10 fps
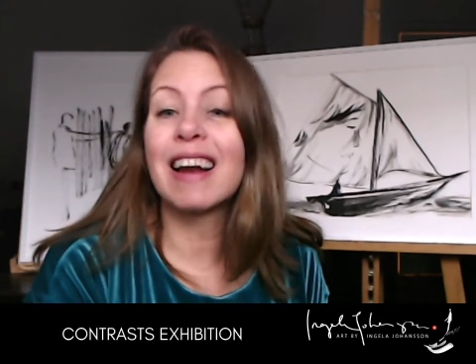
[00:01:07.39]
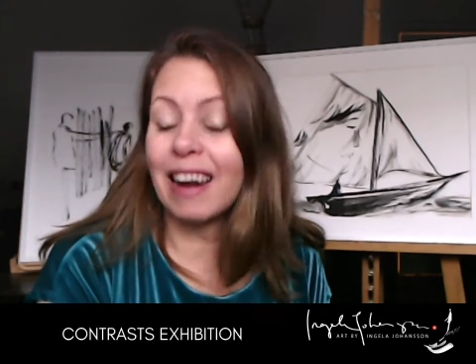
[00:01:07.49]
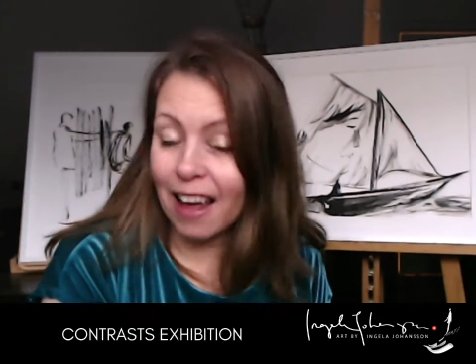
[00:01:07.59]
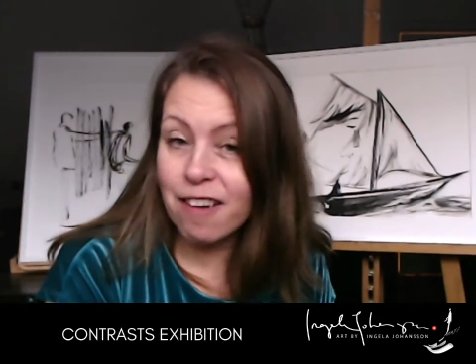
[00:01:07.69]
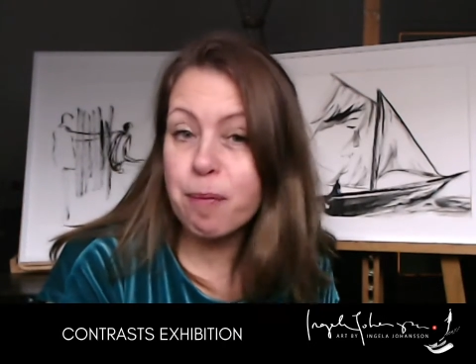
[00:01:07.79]

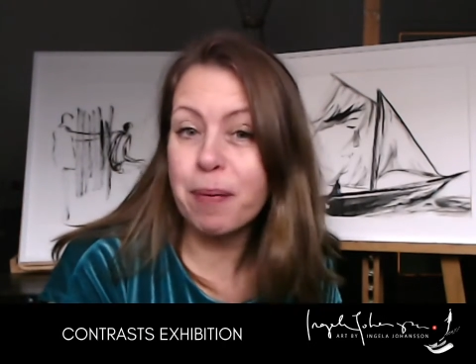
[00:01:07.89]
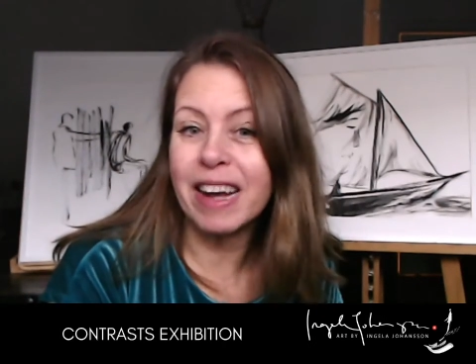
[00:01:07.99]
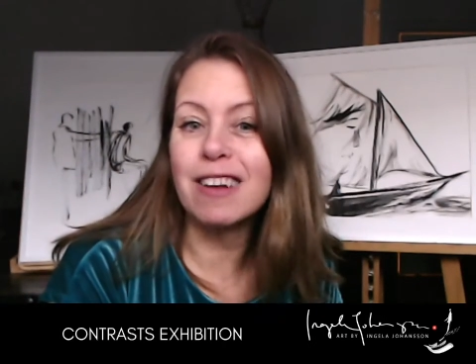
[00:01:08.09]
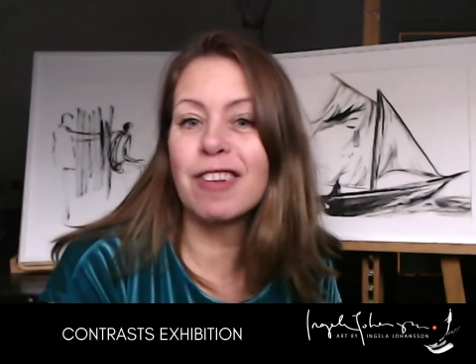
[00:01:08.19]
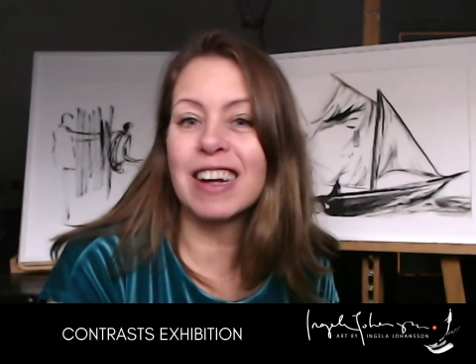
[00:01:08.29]
live
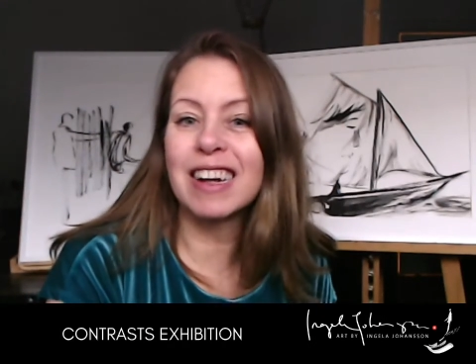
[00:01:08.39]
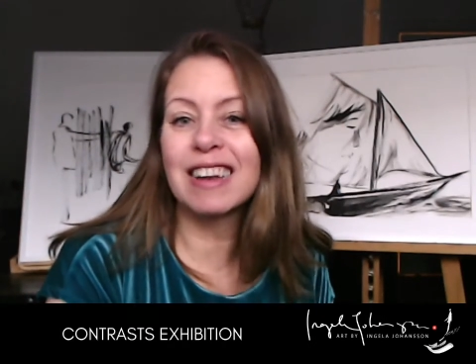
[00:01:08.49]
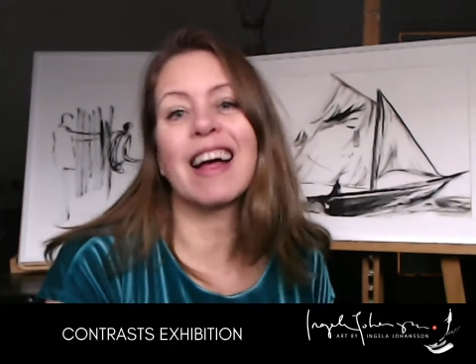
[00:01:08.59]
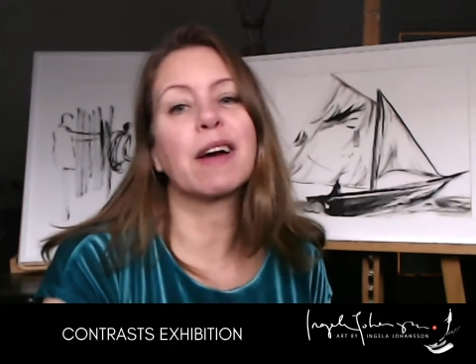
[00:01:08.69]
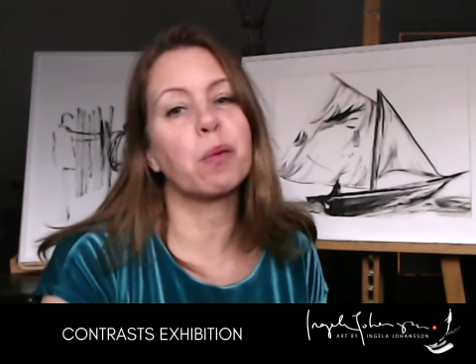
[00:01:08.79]
painting
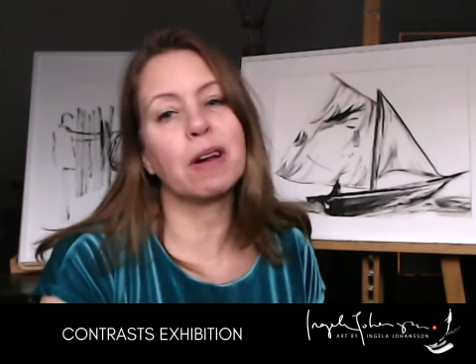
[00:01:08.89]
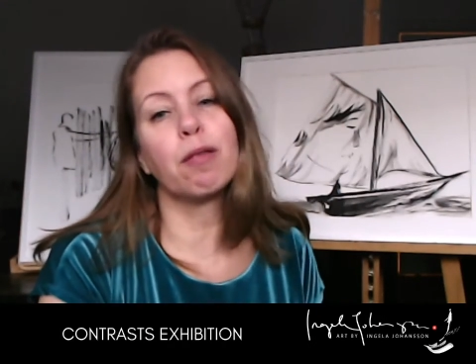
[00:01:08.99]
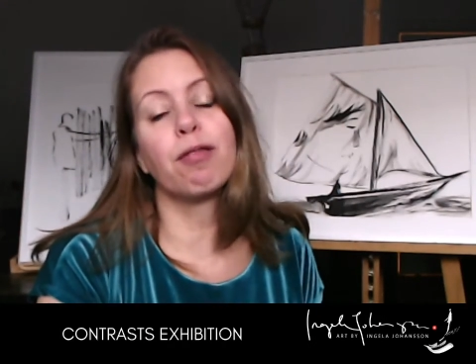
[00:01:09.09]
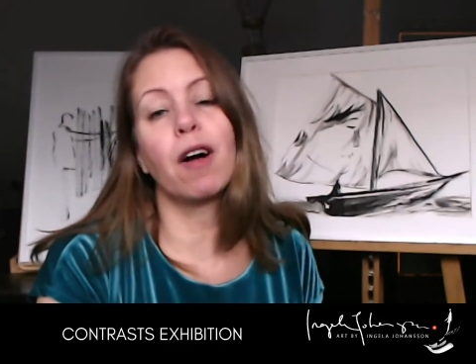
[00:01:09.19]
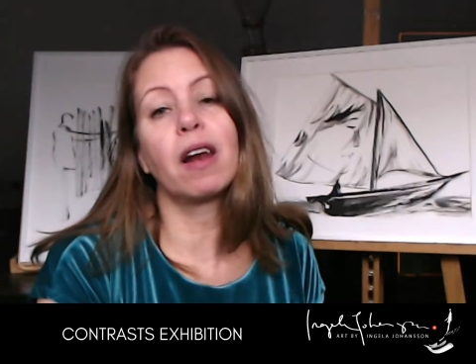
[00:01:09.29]
that will
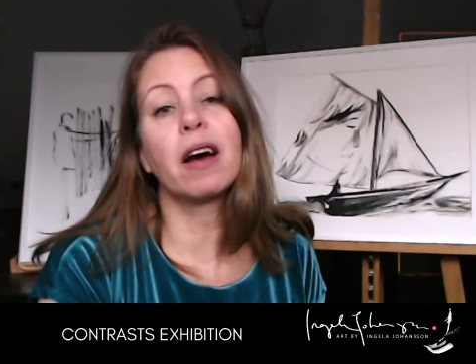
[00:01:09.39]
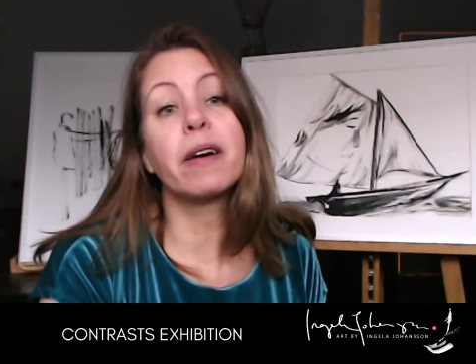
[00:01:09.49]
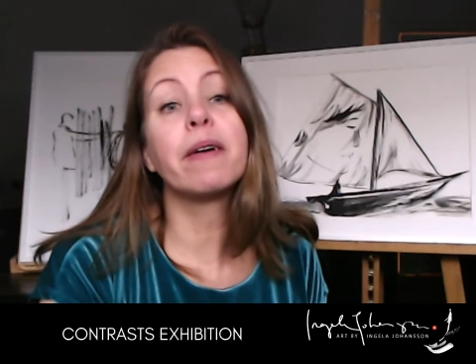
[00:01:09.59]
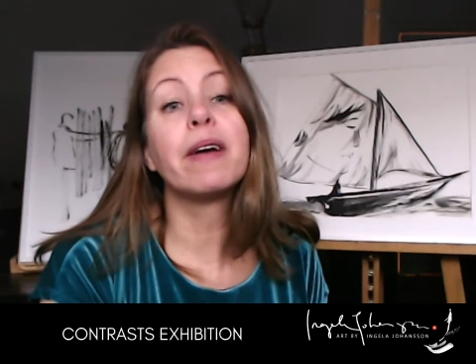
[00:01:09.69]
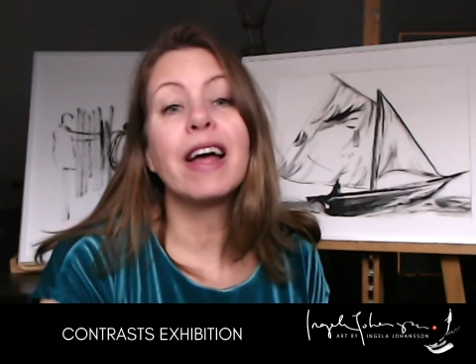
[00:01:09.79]
follow.